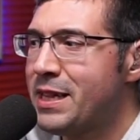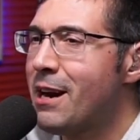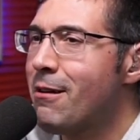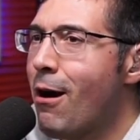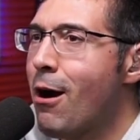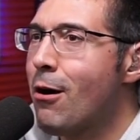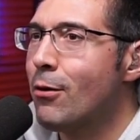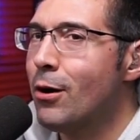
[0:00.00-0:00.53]
there
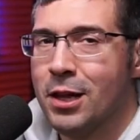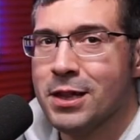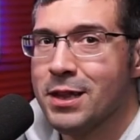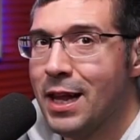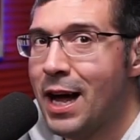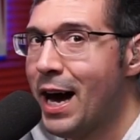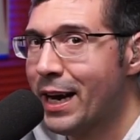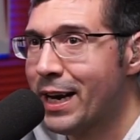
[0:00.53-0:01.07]
are a
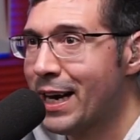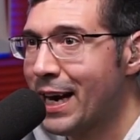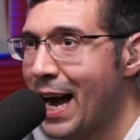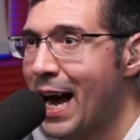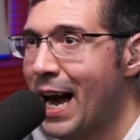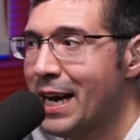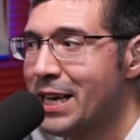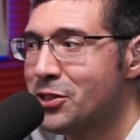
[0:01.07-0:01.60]
lot of
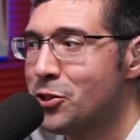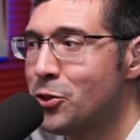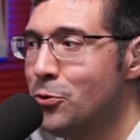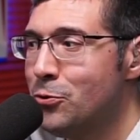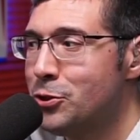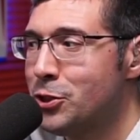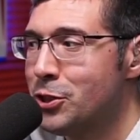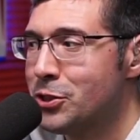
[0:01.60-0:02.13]
guys
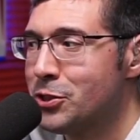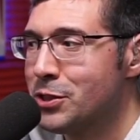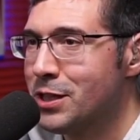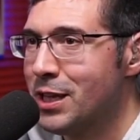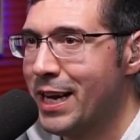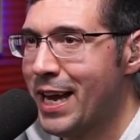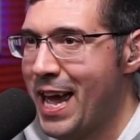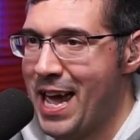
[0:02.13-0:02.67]
who just
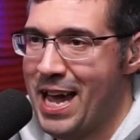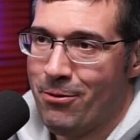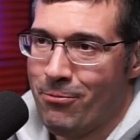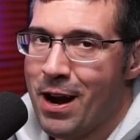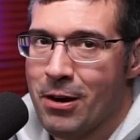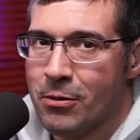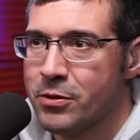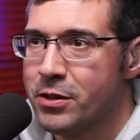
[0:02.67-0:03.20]
like hang
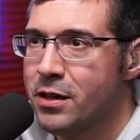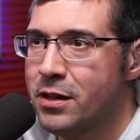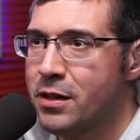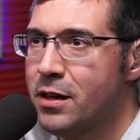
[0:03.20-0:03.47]
around.